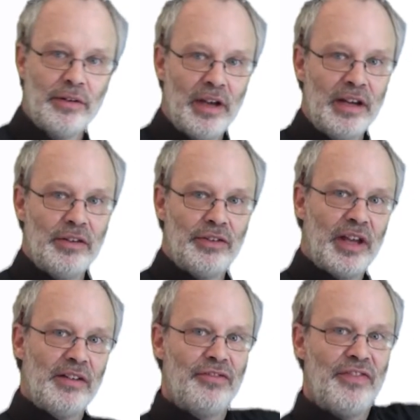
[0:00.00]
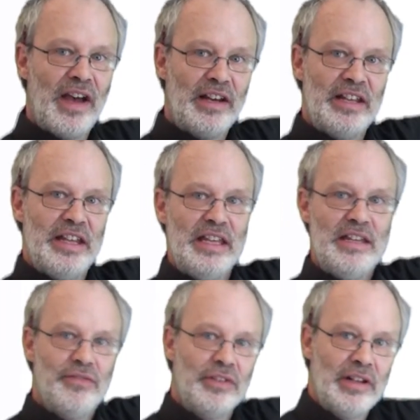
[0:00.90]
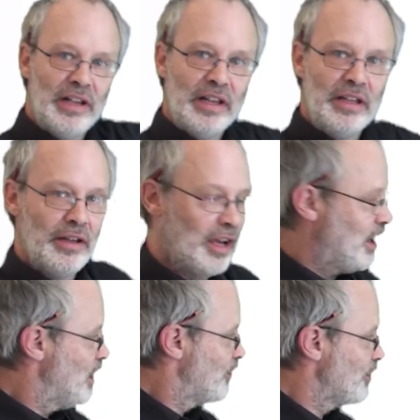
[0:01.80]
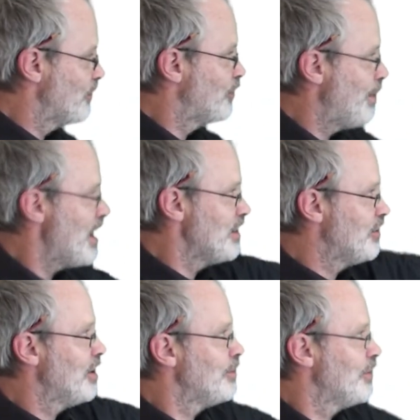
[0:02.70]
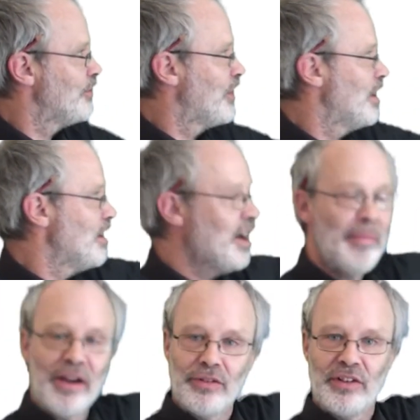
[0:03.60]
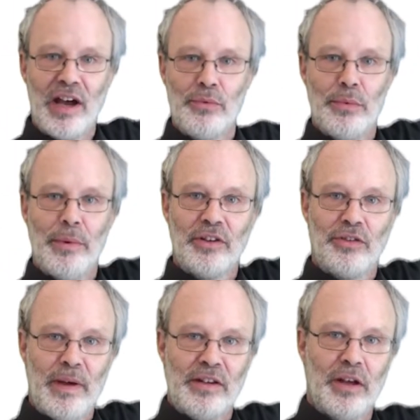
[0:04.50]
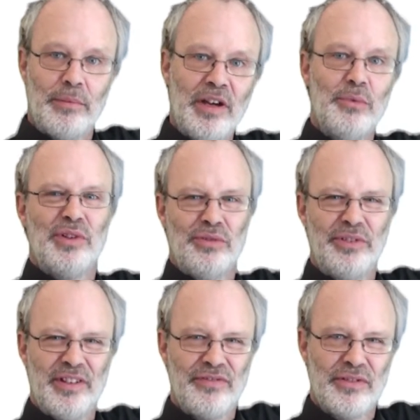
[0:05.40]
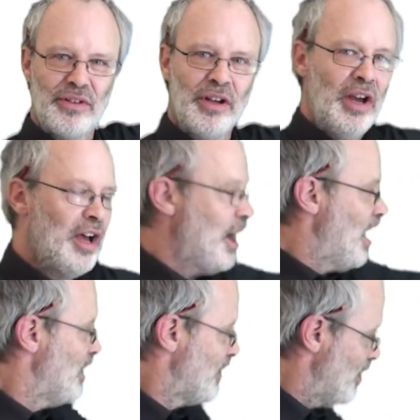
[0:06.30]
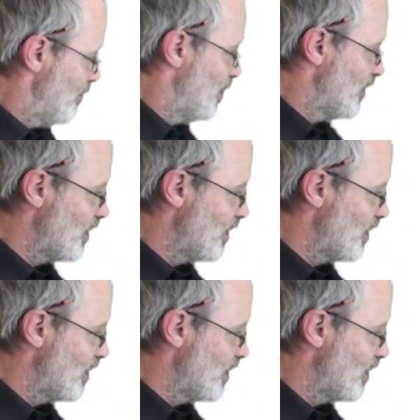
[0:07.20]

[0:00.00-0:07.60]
and it's kind of fairly evenly sort of spread in terms of the amount of time we might spend up here. We're all different, but